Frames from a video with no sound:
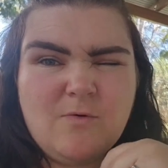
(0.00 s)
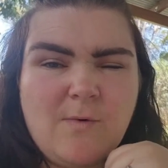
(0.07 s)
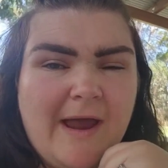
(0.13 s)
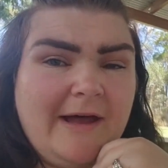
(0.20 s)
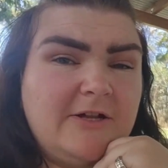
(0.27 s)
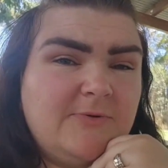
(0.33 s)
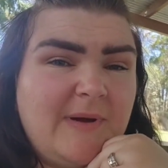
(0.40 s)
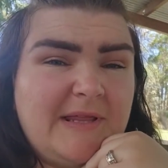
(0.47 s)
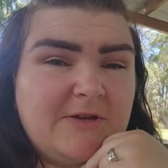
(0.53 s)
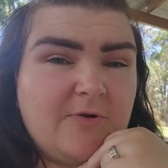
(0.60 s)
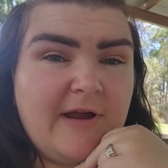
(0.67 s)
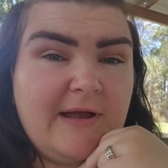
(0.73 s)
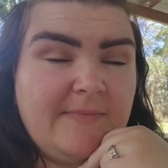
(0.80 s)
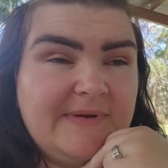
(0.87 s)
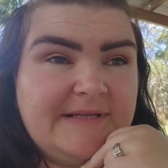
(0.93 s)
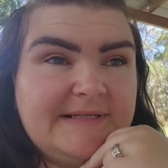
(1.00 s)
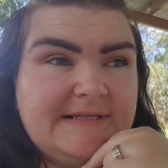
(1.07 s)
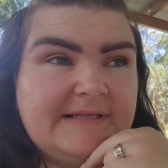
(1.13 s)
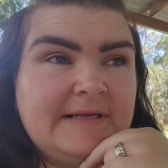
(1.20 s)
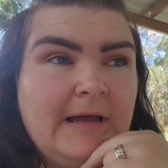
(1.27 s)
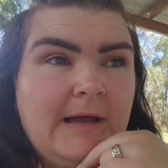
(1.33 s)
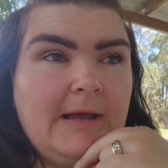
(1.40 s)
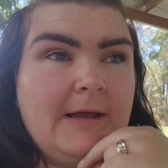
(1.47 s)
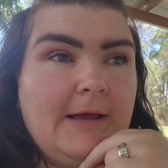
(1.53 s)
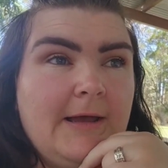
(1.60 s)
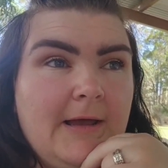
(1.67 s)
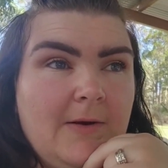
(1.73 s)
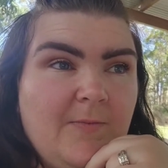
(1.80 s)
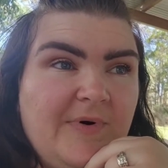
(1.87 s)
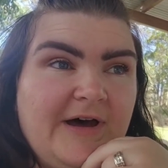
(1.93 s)
Railed by the Krampus,
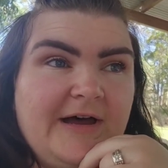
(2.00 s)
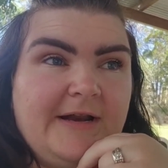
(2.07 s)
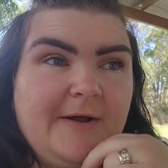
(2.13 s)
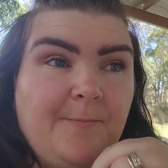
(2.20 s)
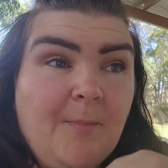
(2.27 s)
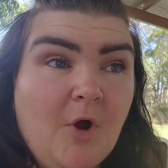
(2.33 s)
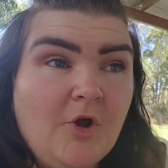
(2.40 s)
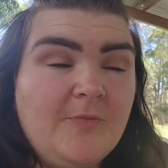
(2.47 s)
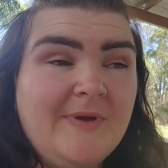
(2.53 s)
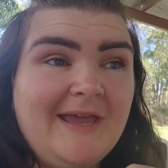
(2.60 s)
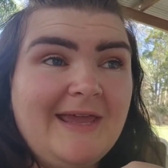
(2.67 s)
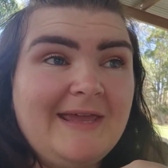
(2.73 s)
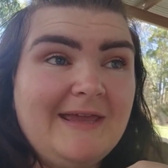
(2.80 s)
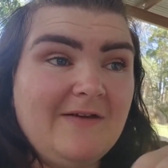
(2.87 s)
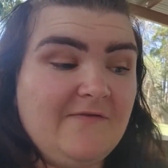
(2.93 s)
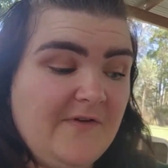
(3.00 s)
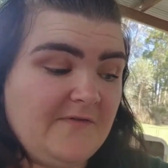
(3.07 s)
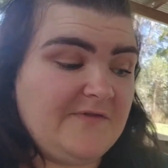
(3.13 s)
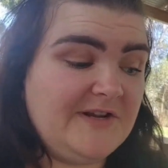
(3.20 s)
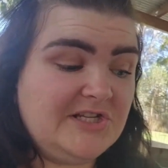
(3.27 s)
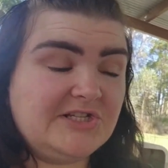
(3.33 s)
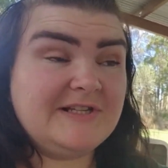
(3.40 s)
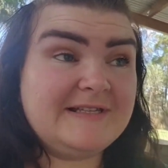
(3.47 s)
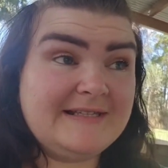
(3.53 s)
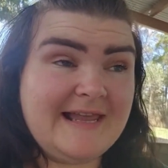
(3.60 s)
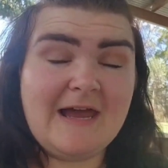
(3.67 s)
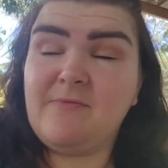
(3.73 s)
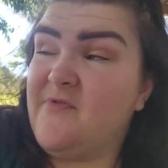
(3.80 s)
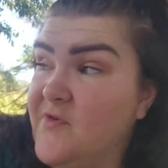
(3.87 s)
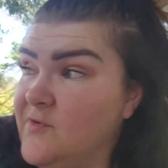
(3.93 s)
but I'm hoping if I finish this
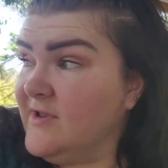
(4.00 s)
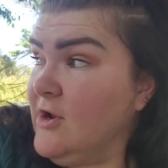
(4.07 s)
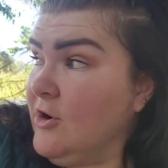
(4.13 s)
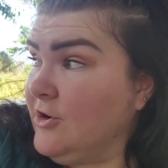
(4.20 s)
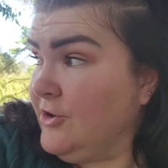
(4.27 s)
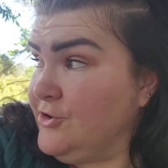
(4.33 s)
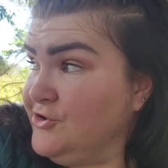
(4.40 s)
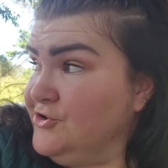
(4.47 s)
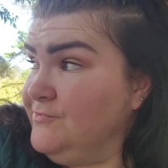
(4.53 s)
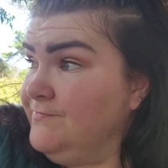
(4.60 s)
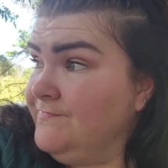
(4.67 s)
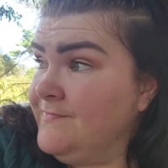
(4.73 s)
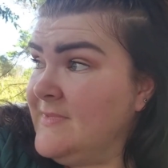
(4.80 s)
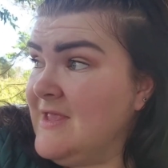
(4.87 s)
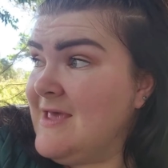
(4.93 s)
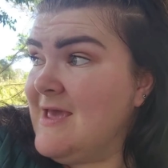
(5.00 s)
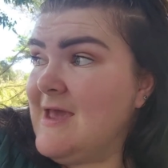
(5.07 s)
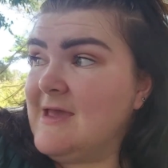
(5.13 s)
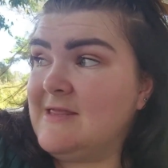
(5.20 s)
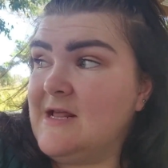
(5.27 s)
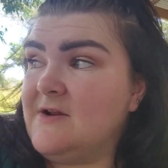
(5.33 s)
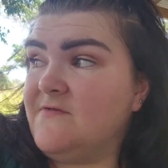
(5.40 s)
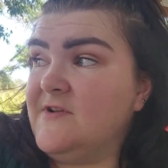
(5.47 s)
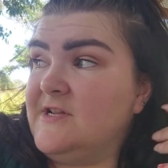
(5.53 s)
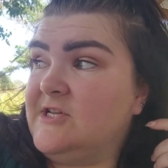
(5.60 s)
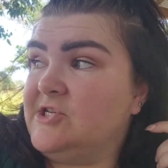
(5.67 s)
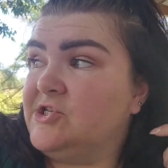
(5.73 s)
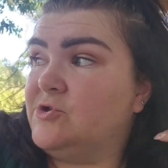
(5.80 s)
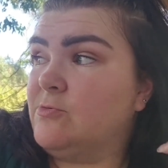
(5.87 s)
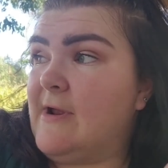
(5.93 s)
now before we go home, and then I
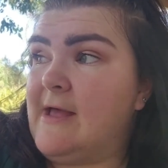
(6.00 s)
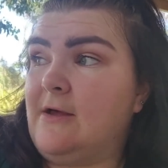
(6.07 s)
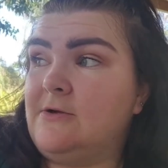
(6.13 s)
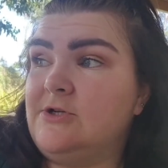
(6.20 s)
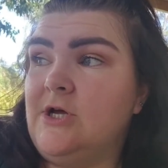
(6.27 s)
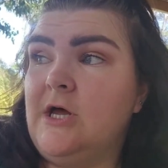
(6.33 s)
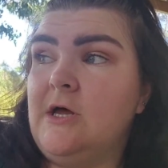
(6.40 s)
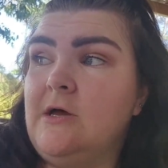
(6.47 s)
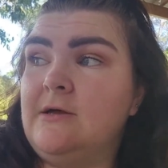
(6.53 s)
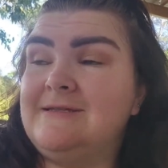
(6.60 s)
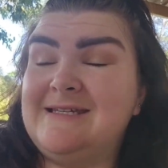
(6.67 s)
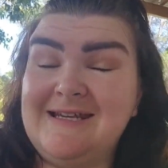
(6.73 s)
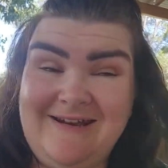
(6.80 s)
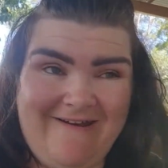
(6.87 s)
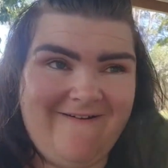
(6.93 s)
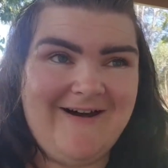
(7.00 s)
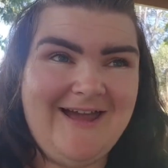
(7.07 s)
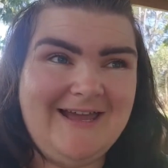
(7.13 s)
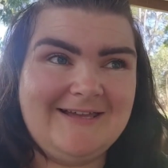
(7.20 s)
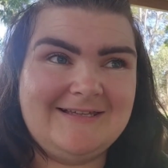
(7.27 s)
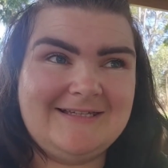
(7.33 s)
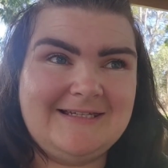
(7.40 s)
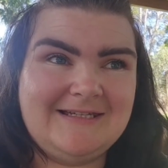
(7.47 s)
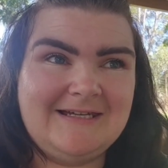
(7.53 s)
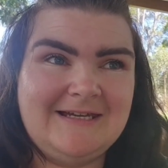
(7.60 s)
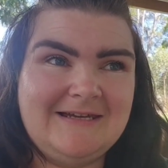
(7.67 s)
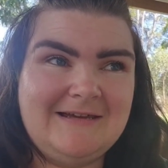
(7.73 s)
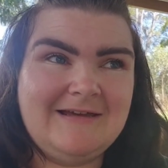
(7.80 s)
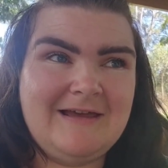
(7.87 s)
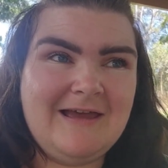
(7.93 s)
finish Railed tonight,
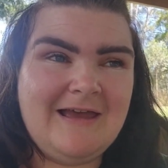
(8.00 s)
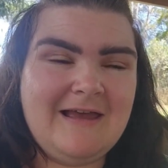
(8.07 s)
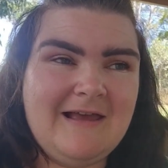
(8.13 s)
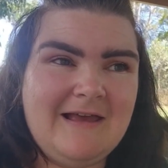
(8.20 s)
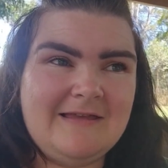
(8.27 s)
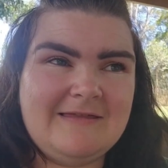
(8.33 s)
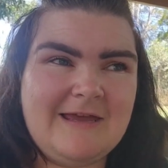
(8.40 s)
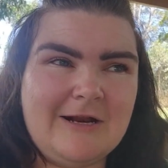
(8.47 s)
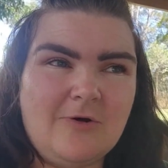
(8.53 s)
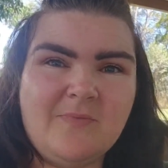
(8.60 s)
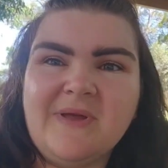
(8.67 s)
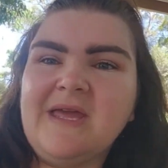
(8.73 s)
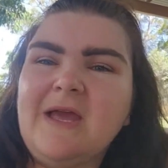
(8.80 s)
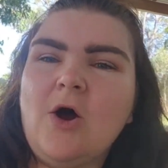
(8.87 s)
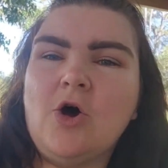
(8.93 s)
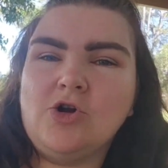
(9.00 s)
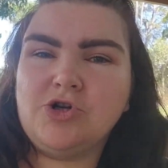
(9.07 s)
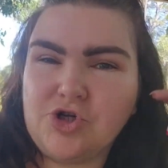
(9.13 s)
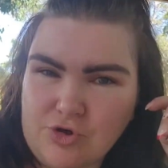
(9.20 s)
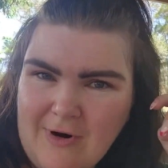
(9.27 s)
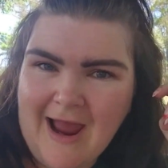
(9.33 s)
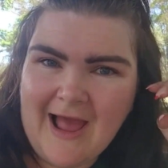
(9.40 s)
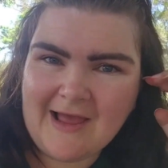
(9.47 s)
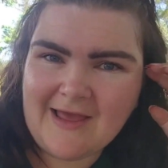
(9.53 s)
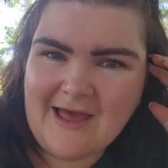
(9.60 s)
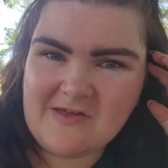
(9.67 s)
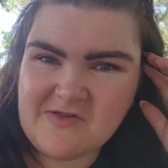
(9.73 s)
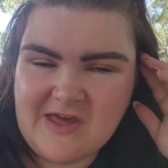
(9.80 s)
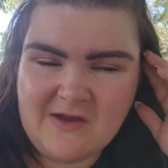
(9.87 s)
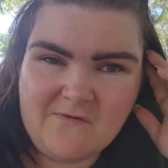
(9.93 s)
then I'll be on track, I
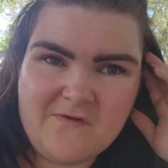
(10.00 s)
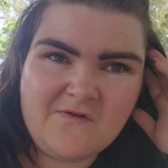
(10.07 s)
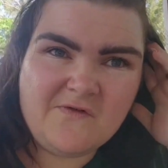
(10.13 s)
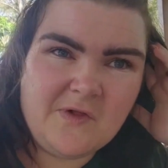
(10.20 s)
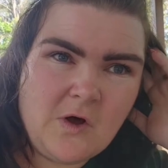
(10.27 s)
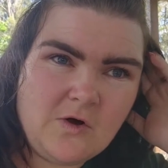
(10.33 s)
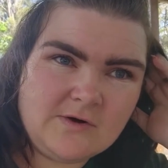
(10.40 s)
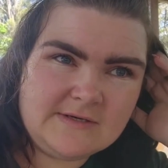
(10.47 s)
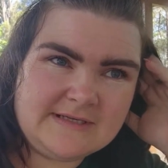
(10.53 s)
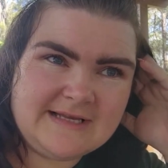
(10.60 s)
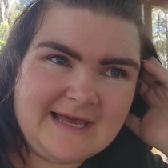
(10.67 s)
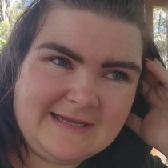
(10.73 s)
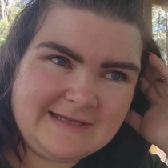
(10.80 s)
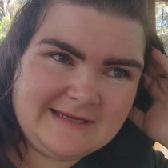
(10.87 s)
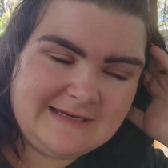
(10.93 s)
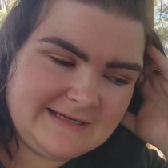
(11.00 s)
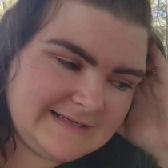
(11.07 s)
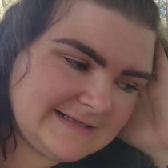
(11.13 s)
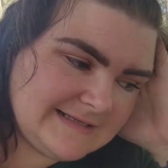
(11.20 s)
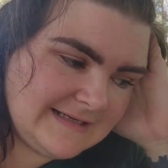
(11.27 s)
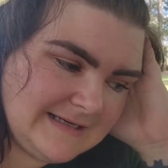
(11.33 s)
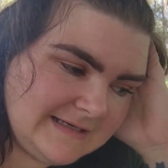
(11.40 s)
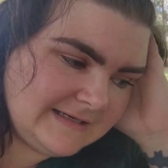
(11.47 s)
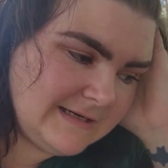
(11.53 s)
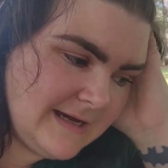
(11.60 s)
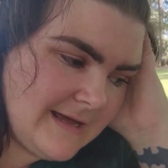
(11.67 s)
think, for vlogs at least.